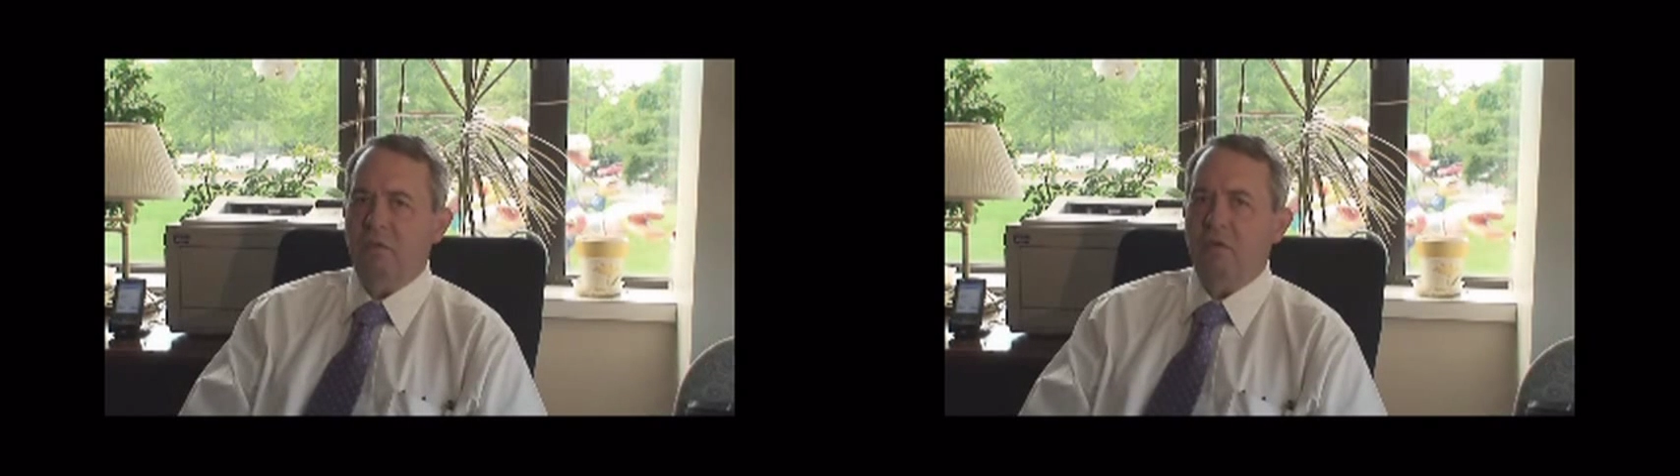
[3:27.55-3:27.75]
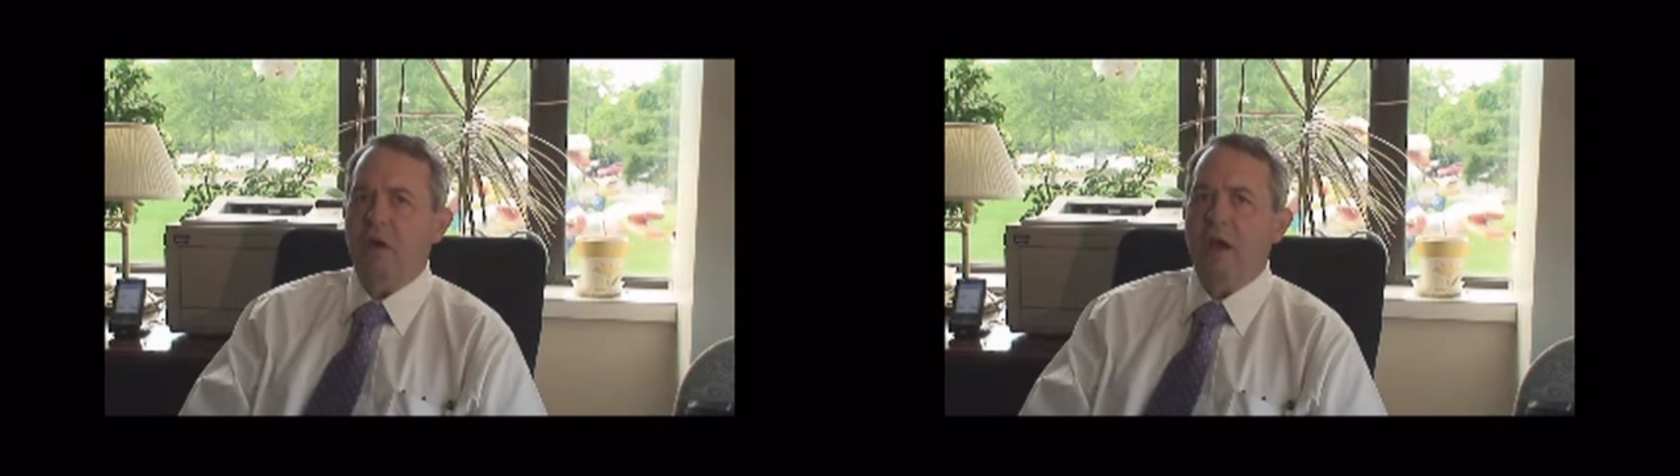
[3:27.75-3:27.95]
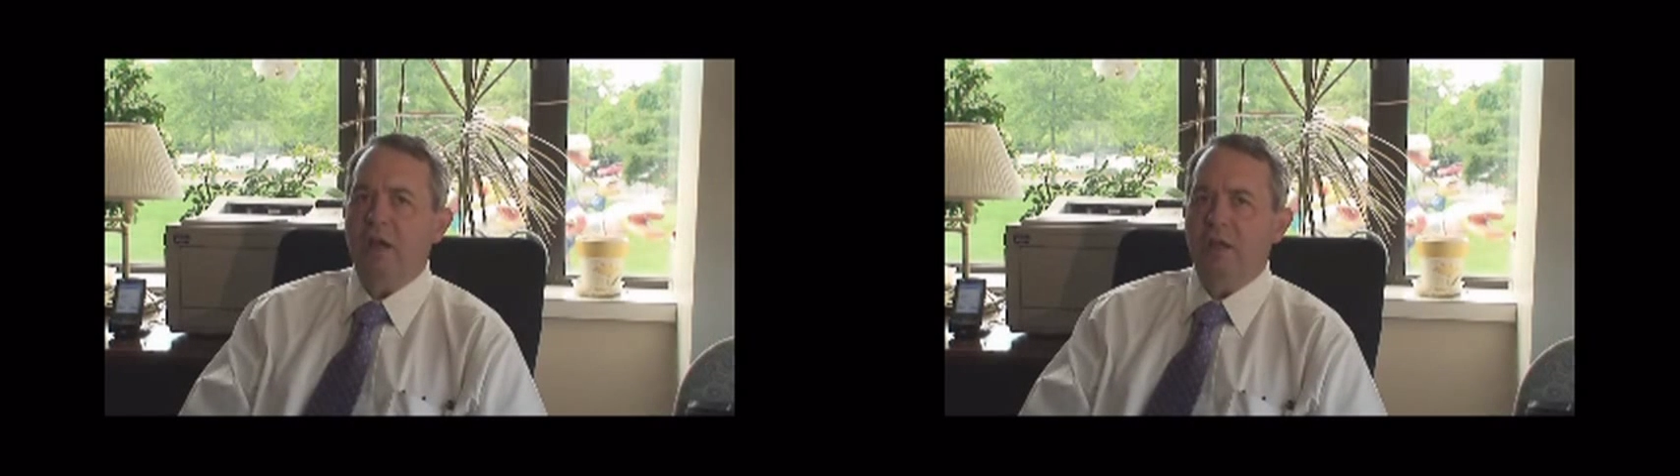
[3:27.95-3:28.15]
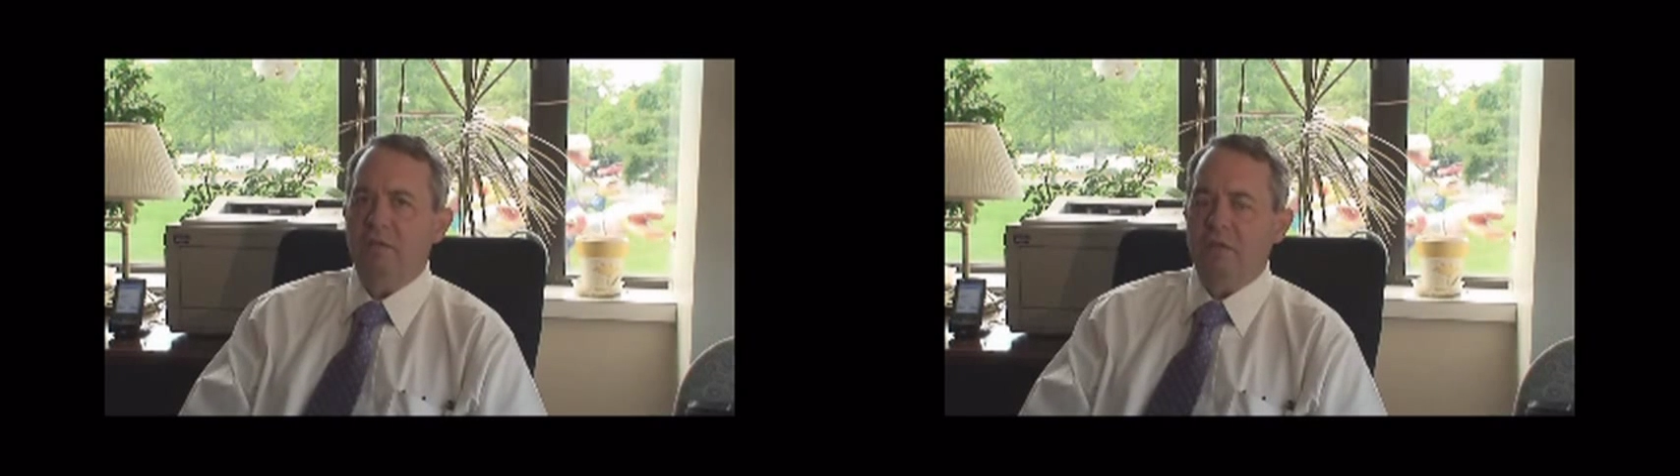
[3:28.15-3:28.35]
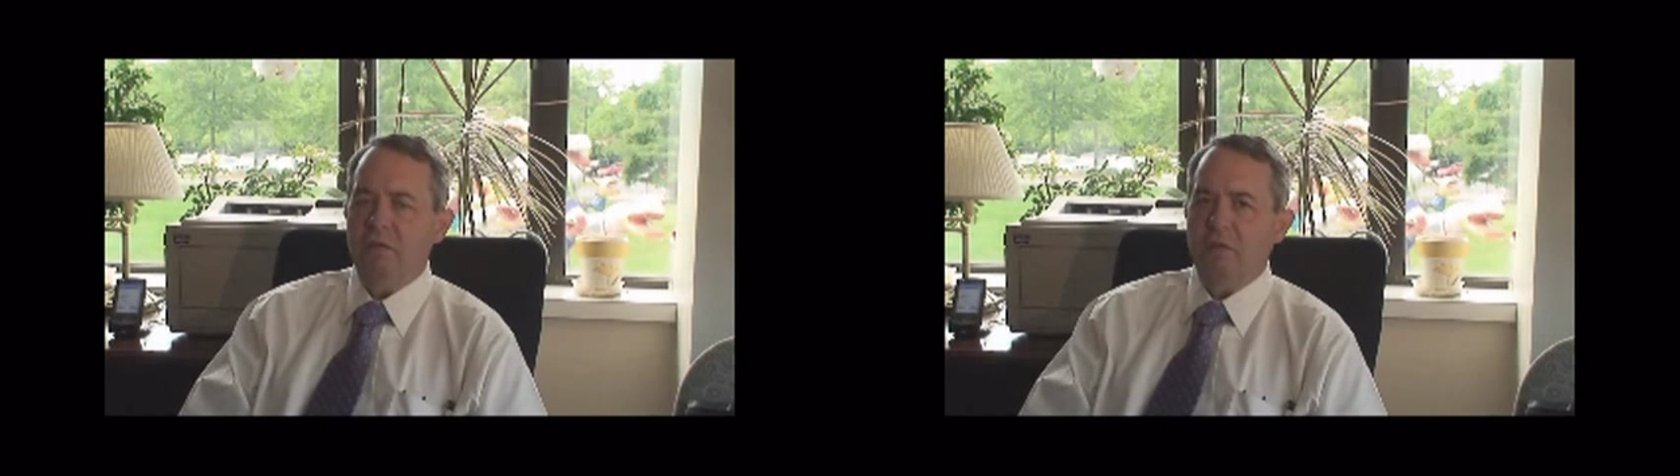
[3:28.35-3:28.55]
a variety
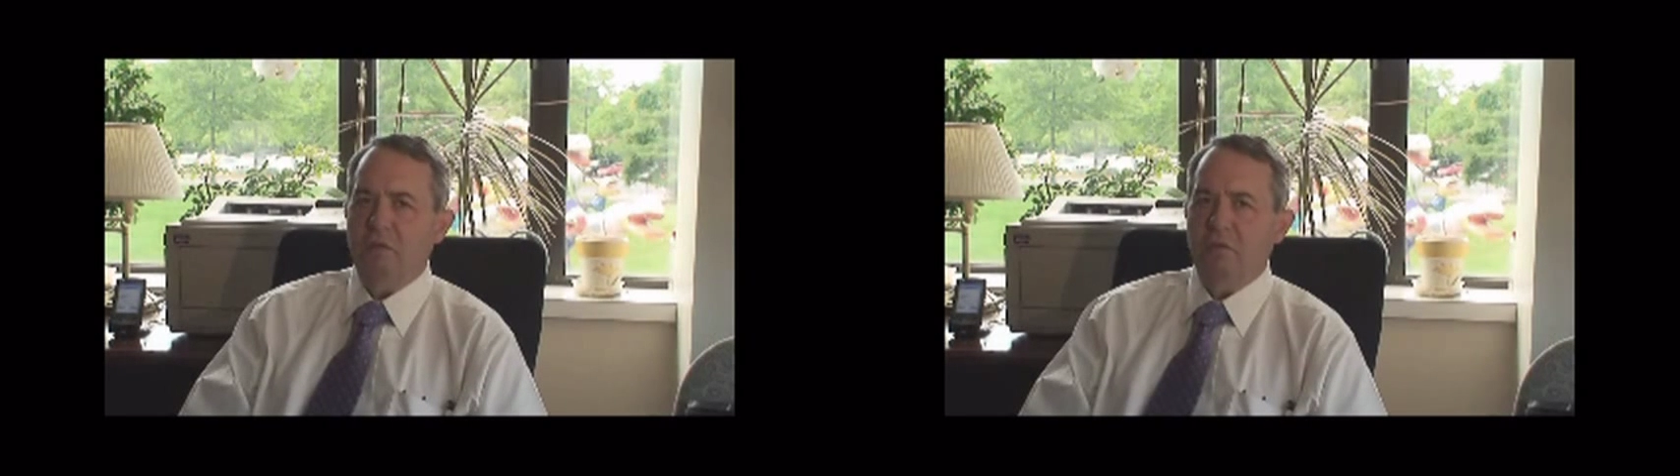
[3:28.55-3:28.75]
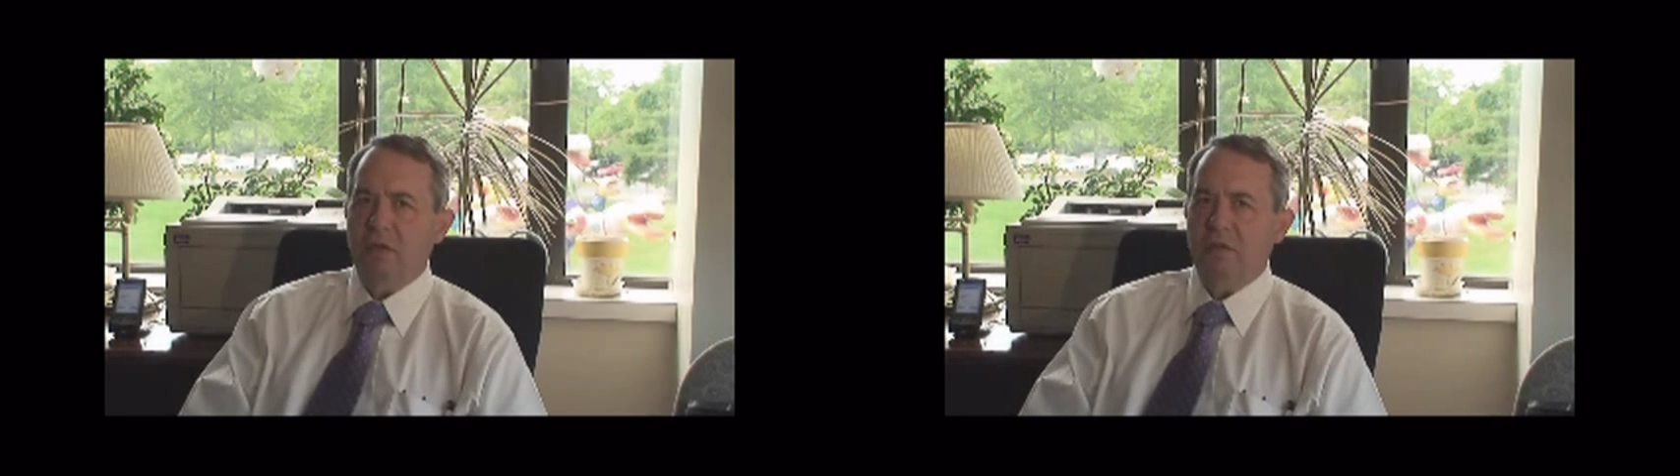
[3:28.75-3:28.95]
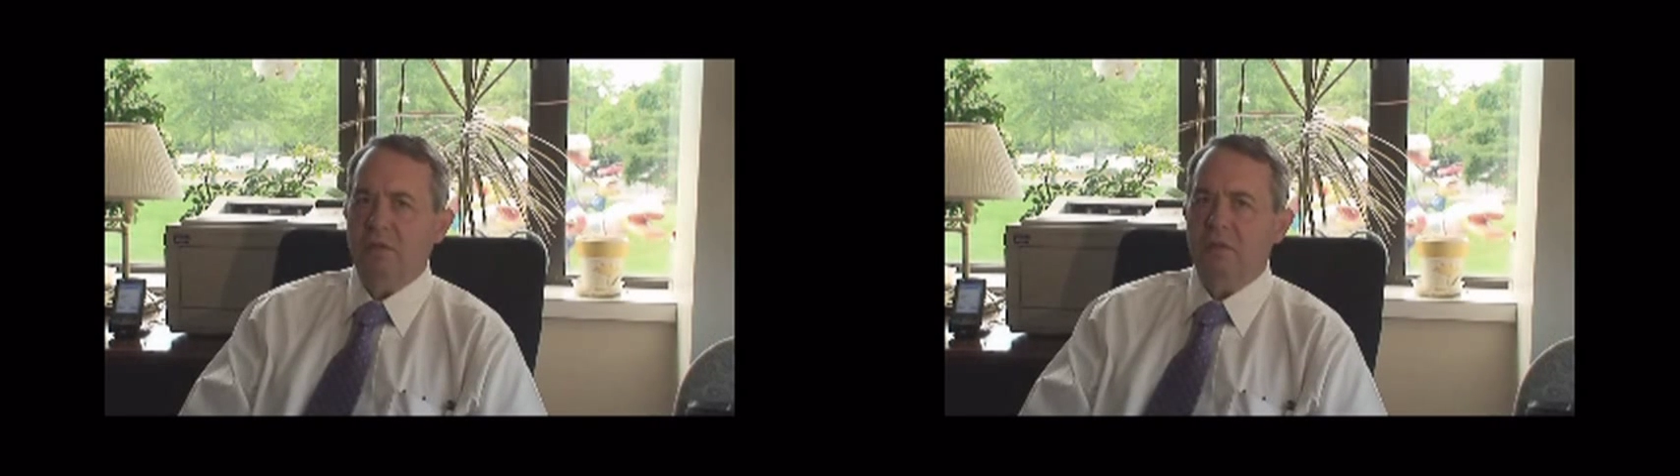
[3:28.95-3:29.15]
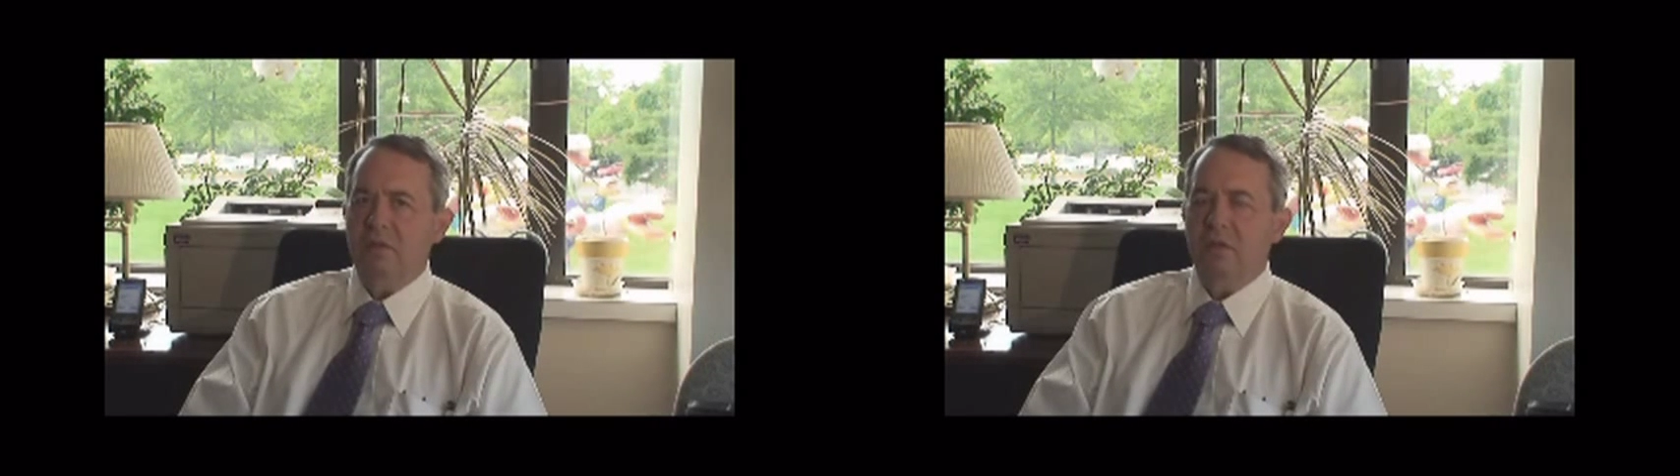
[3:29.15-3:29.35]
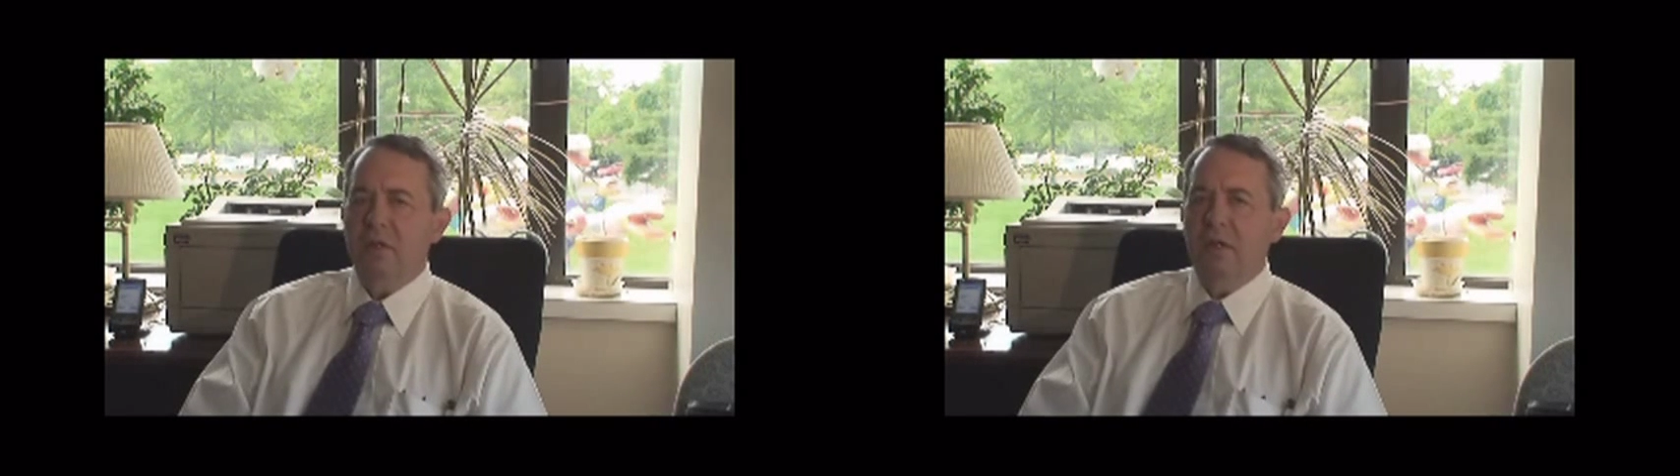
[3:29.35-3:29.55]
of different reasons,